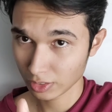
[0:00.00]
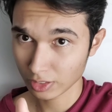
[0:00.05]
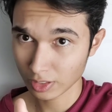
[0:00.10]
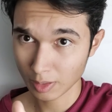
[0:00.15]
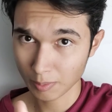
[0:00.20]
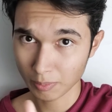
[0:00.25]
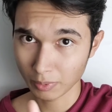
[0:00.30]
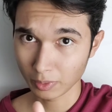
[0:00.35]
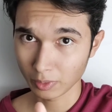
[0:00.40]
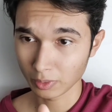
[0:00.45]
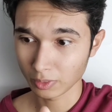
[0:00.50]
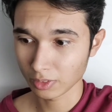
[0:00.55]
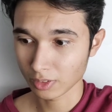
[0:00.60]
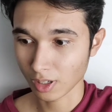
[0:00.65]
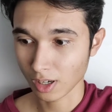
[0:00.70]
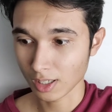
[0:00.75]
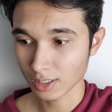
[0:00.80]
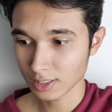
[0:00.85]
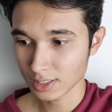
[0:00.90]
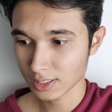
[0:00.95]
triple
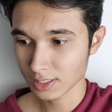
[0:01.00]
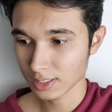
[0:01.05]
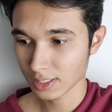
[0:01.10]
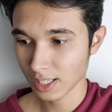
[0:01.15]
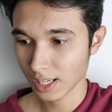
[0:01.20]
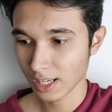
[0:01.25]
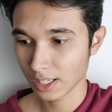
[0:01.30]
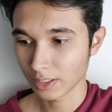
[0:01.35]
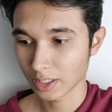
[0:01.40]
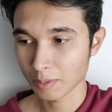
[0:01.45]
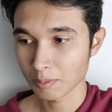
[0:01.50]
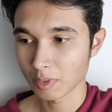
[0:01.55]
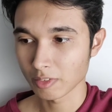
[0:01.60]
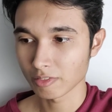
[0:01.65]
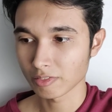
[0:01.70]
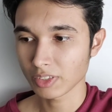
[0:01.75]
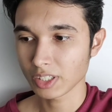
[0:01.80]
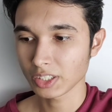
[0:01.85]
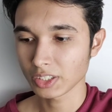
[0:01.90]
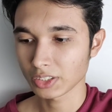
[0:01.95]
dots and
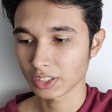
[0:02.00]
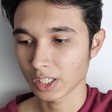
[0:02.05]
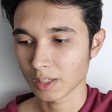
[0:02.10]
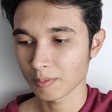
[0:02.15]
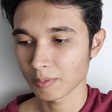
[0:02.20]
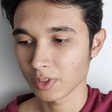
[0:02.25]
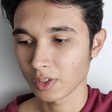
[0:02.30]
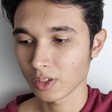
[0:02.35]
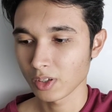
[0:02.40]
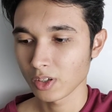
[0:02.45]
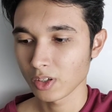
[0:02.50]
remove friendship,